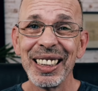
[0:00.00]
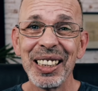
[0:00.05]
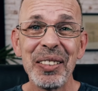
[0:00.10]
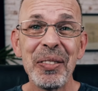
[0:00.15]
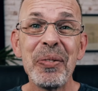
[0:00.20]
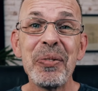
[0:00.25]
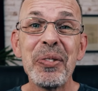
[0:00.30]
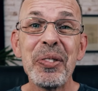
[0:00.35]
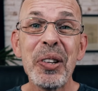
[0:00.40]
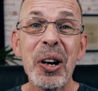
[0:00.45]

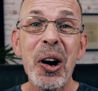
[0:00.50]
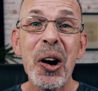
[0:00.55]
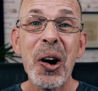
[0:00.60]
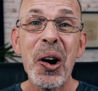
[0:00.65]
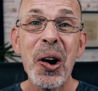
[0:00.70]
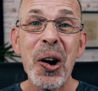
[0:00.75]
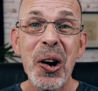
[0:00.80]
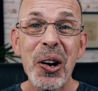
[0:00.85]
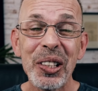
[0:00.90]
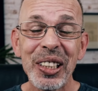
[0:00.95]

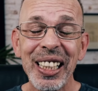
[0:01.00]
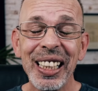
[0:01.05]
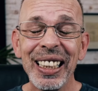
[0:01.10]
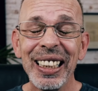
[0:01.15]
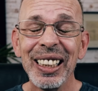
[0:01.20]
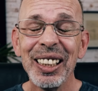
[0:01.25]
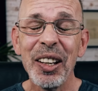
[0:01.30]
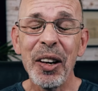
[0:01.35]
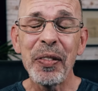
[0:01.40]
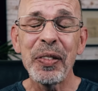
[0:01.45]
Wrong.
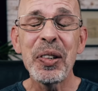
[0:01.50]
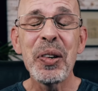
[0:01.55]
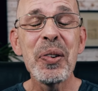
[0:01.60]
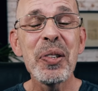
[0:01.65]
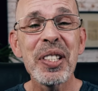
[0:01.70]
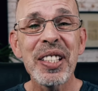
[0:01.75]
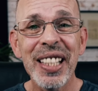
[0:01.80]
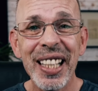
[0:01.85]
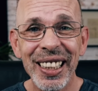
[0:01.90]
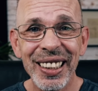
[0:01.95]
Of
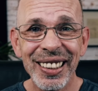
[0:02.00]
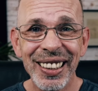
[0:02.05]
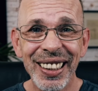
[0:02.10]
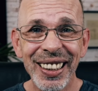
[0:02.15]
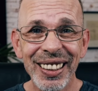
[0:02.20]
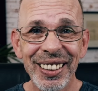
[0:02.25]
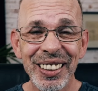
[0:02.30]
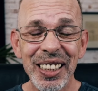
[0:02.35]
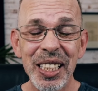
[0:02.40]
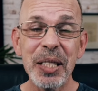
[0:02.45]
course they
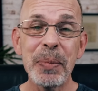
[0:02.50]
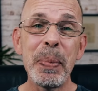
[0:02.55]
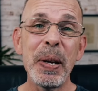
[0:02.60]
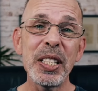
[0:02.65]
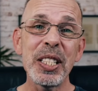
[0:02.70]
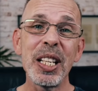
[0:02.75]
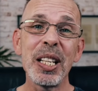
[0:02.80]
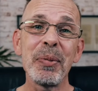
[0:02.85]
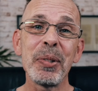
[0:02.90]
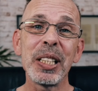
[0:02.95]
did,
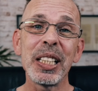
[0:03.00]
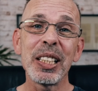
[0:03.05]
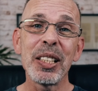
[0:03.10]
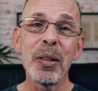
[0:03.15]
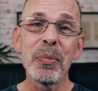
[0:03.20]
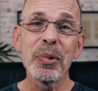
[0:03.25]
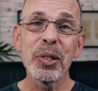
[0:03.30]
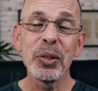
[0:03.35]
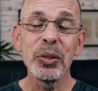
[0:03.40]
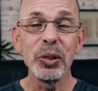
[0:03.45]
especially when it
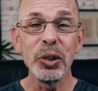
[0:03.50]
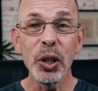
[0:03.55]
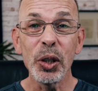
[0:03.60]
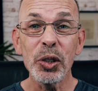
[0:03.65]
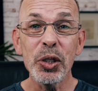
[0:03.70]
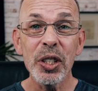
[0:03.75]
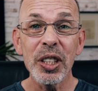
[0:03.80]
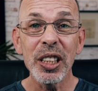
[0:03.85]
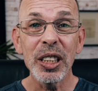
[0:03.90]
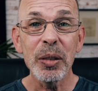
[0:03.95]
comes to
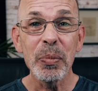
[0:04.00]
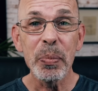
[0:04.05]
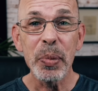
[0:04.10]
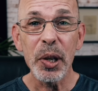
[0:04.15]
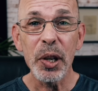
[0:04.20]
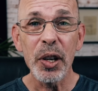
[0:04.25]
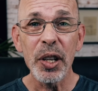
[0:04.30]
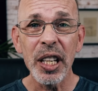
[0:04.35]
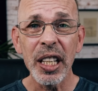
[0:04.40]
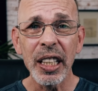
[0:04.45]
dodging and
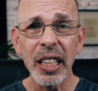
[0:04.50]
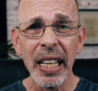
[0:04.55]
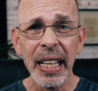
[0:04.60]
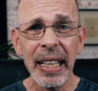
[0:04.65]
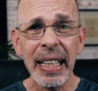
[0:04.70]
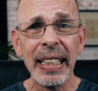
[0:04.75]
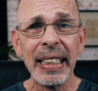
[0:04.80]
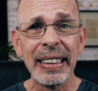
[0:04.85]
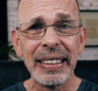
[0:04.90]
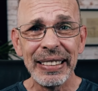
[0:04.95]
burning.
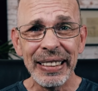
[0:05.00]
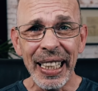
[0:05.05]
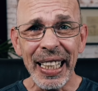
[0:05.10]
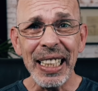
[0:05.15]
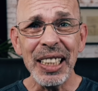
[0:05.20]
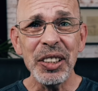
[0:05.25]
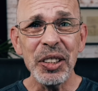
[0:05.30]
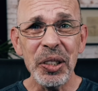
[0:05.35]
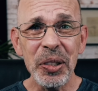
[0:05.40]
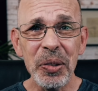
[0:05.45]

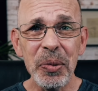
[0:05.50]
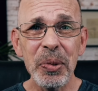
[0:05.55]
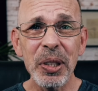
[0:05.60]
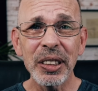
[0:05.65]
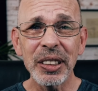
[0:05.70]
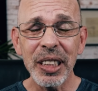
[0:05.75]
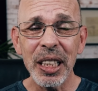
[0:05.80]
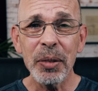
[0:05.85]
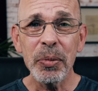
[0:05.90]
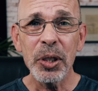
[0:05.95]
They knew
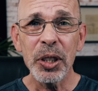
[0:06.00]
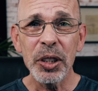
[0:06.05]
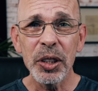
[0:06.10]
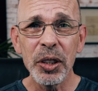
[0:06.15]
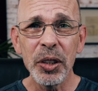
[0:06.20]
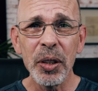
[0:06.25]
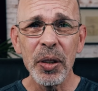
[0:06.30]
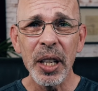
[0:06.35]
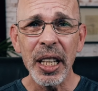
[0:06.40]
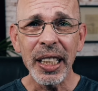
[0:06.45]
what they were
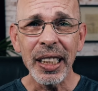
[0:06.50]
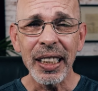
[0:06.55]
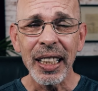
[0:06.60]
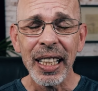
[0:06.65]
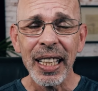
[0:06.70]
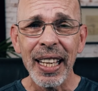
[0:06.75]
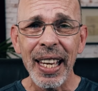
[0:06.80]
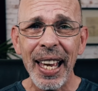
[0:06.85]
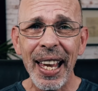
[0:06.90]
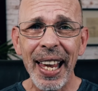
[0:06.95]
doing,
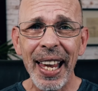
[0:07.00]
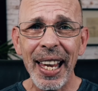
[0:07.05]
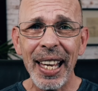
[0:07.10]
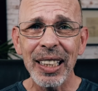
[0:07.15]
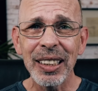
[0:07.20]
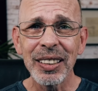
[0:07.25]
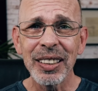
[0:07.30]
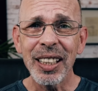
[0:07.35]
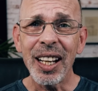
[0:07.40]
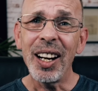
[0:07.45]

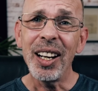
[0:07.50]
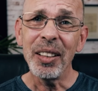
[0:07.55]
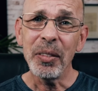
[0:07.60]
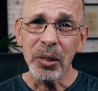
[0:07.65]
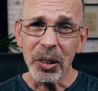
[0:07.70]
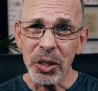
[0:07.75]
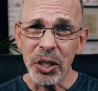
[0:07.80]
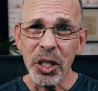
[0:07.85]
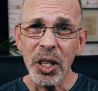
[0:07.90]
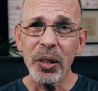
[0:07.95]
and I
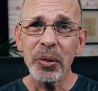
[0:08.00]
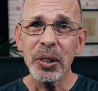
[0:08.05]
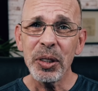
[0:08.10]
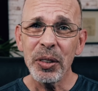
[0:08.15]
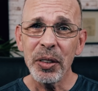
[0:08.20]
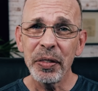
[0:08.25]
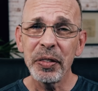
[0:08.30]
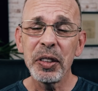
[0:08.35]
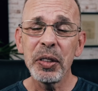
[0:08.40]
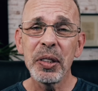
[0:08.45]
will show
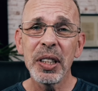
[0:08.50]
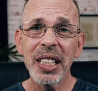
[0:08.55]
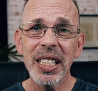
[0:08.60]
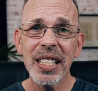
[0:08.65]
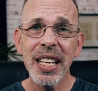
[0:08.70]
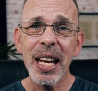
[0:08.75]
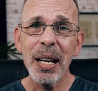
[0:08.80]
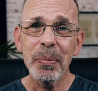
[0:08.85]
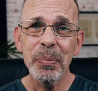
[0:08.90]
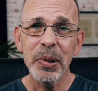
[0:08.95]
you a few
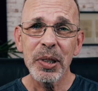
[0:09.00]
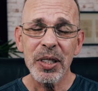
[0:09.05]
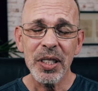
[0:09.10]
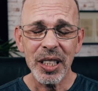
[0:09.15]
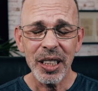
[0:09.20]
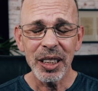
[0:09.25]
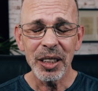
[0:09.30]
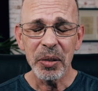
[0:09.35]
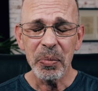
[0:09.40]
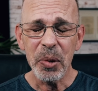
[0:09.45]
examples
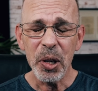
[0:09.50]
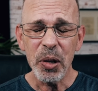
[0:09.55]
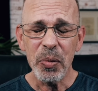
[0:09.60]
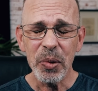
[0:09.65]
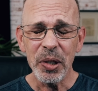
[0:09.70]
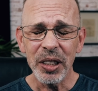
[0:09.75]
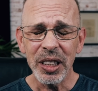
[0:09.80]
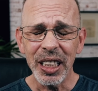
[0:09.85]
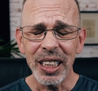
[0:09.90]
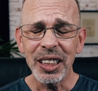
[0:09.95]
in a
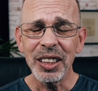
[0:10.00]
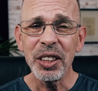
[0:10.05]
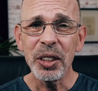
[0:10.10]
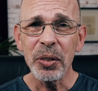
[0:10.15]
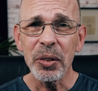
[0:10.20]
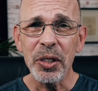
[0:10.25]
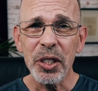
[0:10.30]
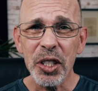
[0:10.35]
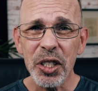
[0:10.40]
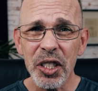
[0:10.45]
moment, and
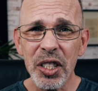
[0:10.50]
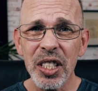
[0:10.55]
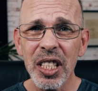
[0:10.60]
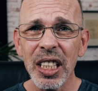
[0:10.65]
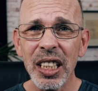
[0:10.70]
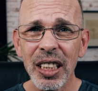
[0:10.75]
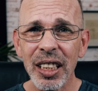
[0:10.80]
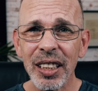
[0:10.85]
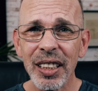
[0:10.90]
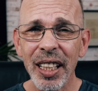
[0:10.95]
you'll
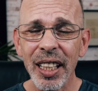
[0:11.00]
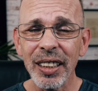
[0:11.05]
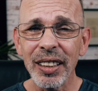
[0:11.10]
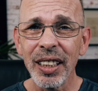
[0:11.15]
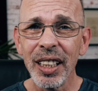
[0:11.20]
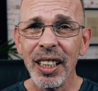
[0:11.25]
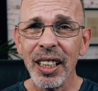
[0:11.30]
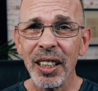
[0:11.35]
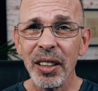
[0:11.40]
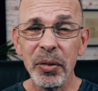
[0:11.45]
see
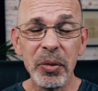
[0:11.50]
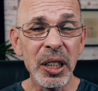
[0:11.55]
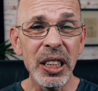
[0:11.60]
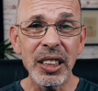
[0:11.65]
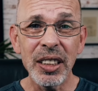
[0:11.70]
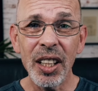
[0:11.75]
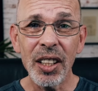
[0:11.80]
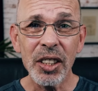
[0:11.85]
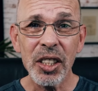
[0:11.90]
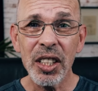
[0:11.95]
that
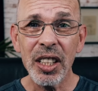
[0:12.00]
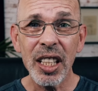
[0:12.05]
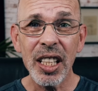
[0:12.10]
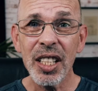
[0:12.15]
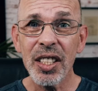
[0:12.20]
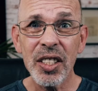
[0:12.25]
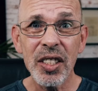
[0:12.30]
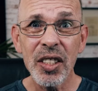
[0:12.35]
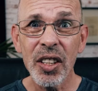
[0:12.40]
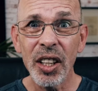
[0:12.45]
retouching
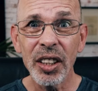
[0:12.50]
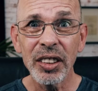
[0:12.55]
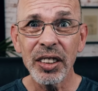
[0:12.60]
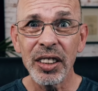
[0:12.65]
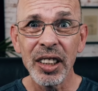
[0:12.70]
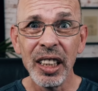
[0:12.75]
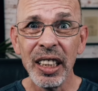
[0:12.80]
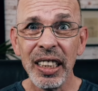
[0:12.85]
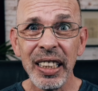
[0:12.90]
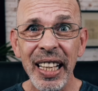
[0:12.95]
is not